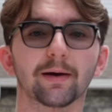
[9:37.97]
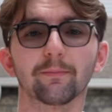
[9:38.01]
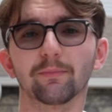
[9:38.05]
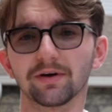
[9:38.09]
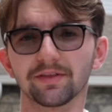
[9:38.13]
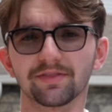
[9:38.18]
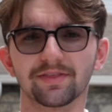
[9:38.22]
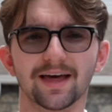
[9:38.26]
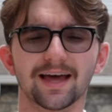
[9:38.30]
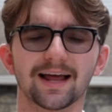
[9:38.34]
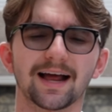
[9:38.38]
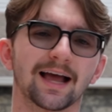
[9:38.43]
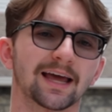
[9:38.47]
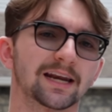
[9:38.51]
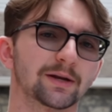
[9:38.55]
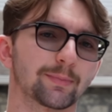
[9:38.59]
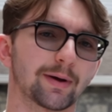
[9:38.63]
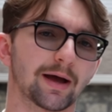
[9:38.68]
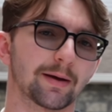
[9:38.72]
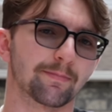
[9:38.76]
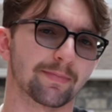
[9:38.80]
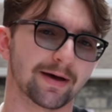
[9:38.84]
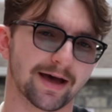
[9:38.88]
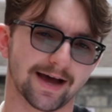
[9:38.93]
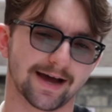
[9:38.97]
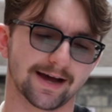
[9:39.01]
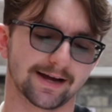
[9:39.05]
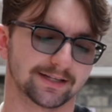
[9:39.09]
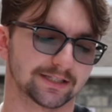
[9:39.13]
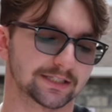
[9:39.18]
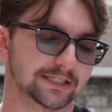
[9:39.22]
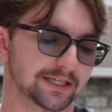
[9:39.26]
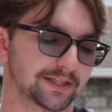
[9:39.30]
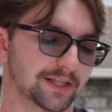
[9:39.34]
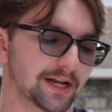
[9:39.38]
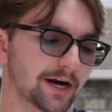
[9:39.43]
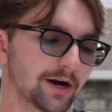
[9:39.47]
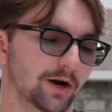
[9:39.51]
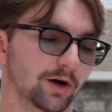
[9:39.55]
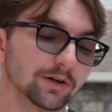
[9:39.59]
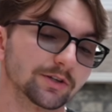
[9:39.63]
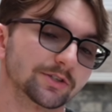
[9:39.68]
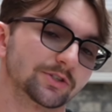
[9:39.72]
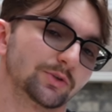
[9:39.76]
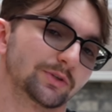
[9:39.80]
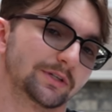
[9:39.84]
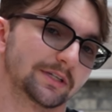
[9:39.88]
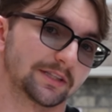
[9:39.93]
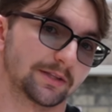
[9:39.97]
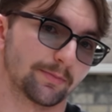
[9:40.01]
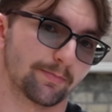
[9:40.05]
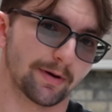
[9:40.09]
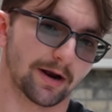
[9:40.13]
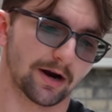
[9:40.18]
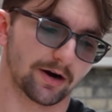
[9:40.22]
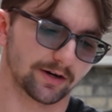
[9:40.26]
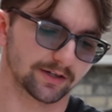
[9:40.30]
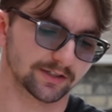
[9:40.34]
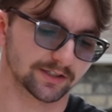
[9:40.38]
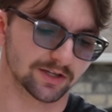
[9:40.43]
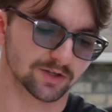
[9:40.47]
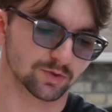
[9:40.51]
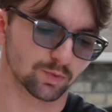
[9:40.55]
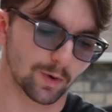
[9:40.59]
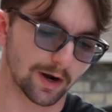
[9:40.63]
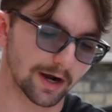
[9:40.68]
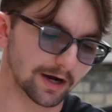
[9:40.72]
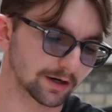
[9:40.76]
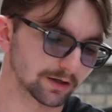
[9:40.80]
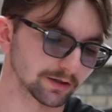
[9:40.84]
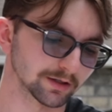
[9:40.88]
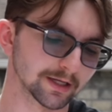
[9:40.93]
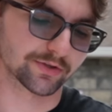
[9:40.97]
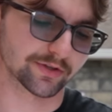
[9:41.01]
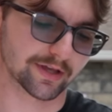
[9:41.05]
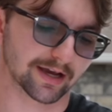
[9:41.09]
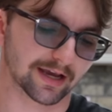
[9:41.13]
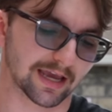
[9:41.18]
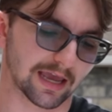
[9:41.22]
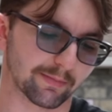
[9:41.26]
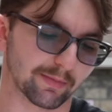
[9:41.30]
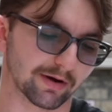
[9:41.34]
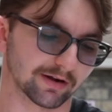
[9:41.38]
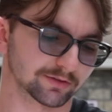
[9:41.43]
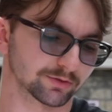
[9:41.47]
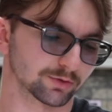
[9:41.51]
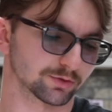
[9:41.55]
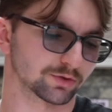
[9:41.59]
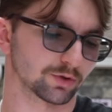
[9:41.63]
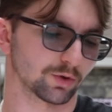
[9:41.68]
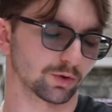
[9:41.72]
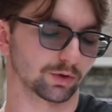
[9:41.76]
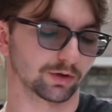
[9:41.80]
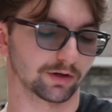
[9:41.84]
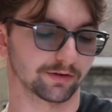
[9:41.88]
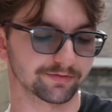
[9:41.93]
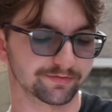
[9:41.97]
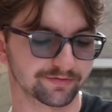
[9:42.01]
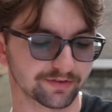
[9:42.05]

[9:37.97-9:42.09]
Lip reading: And with that, I had to buy pads, and then I also did the bearings as well. So that came out to a total of